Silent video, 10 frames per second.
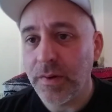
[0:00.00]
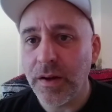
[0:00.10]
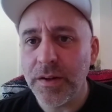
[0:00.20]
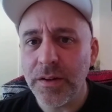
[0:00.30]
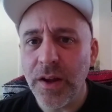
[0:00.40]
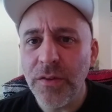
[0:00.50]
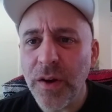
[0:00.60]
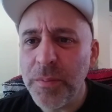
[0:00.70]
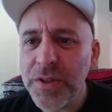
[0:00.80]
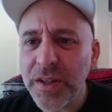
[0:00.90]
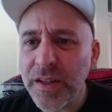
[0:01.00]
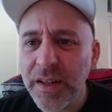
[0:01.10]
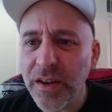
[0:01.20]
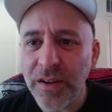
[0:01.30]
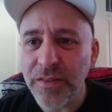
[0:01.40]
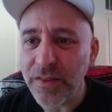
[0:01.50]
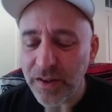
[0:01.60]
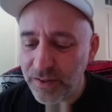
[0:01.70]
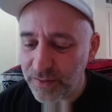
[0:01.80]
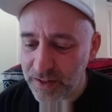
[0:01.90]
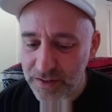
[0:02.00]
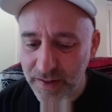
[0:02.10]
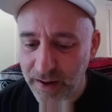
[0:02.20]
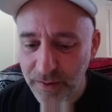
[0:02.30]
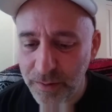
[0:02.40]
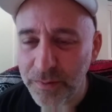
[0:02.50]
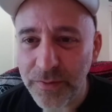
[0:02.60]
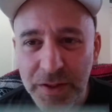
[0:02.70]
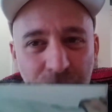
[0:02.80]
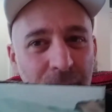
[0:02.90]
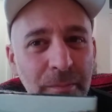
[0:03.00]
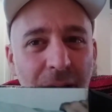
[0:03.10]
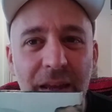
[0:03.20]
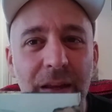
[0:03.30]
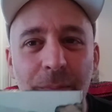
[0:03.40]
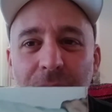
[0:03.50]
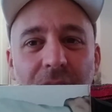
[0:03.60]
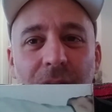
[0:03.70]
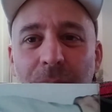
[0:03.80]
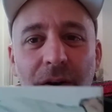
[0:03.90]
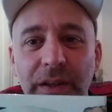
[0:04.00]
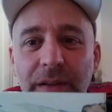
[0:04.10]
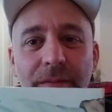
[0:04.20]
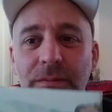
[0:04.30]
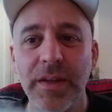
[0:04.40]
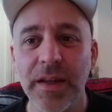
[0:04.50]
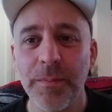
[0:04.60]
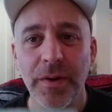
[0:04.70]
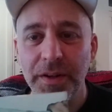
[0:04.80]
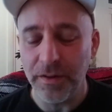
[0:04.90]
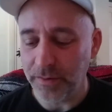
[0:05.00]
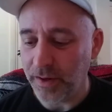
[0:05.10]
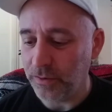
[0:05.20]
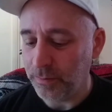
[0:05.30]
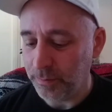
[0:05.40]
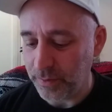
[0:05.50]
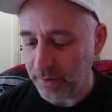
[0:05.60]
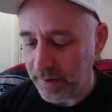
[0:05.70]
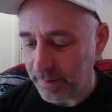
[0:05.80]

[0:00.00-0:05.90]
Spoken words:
don't know if I particularly like these. This one maybe I might keep, I don't know, but